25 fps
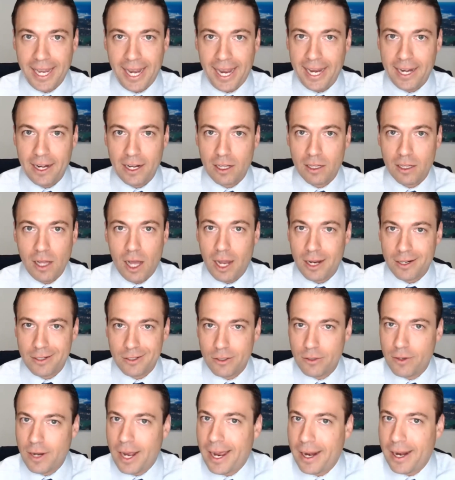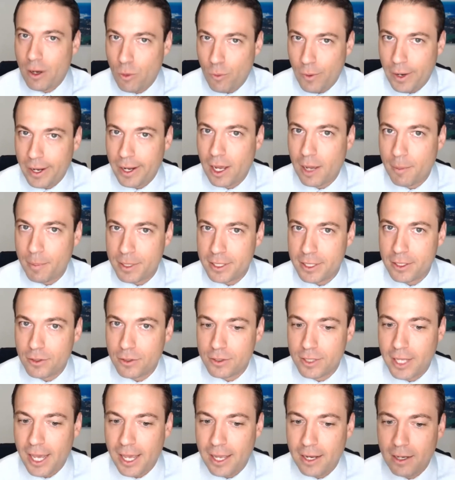8 o'clock, dude, I don't wake up until
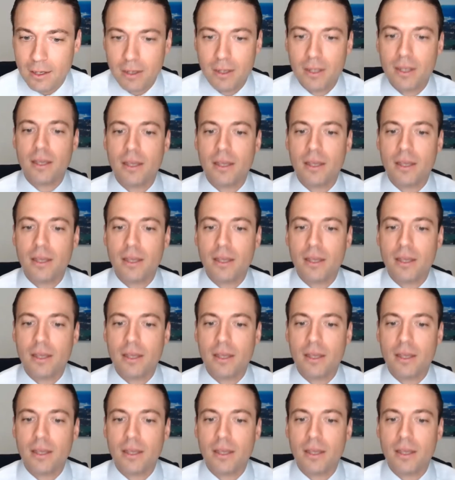10.